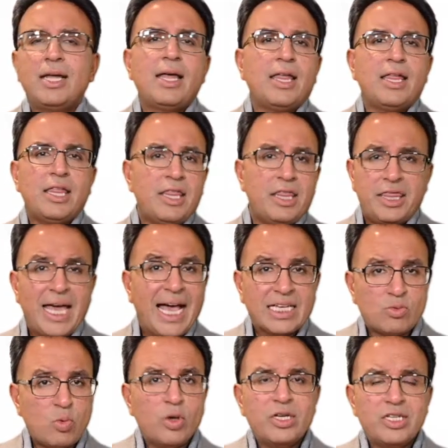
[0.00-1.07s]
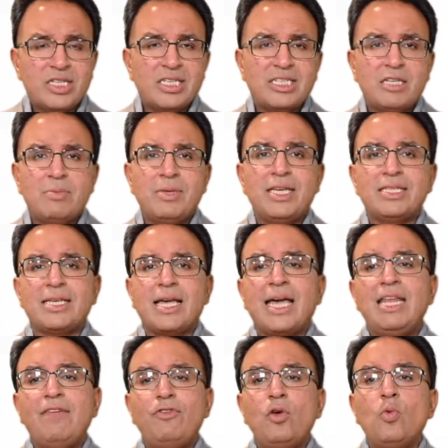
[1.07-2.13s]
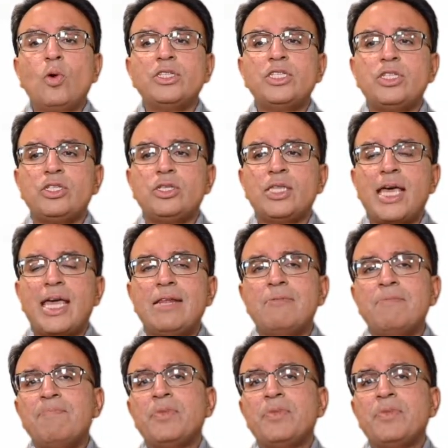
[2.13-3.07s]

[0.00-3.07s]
That's what your system is. And if you wanted to then